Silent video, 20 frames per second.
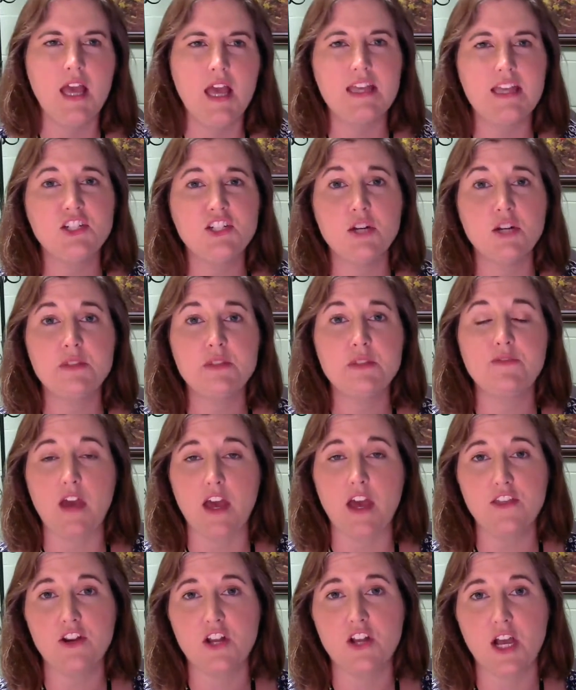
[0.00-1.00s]
In terms of
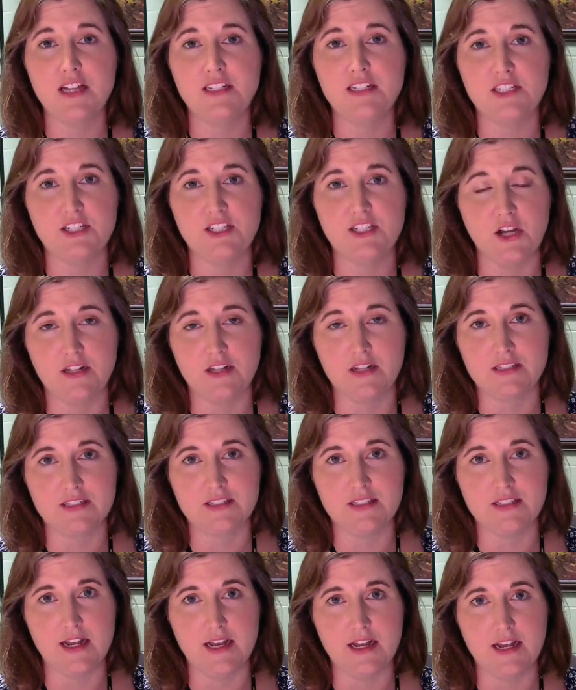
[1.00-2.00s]
other content on
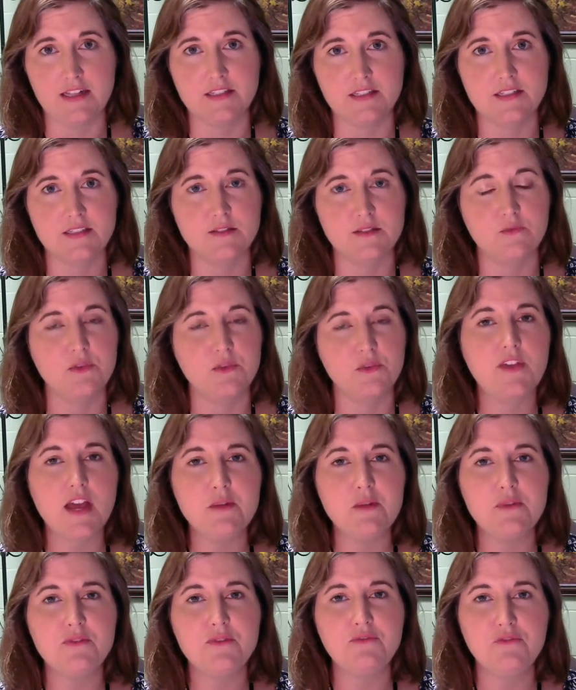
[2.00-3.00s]
slides, we've got
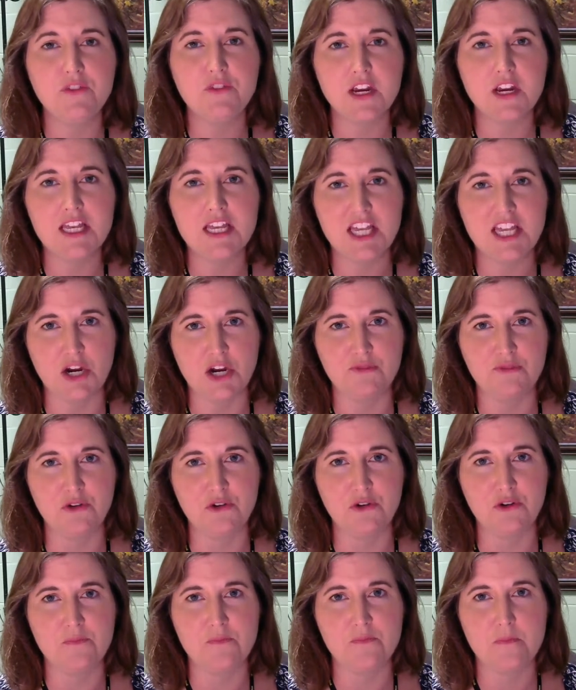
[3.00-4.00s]
to be very
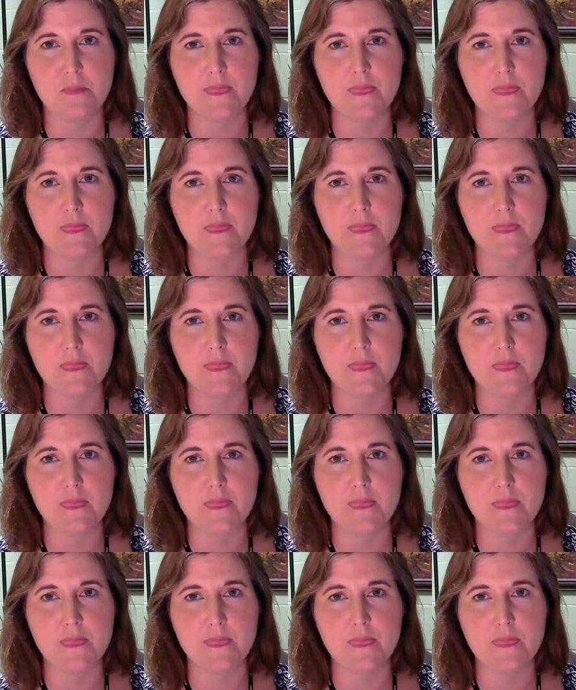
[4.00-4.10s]
careful.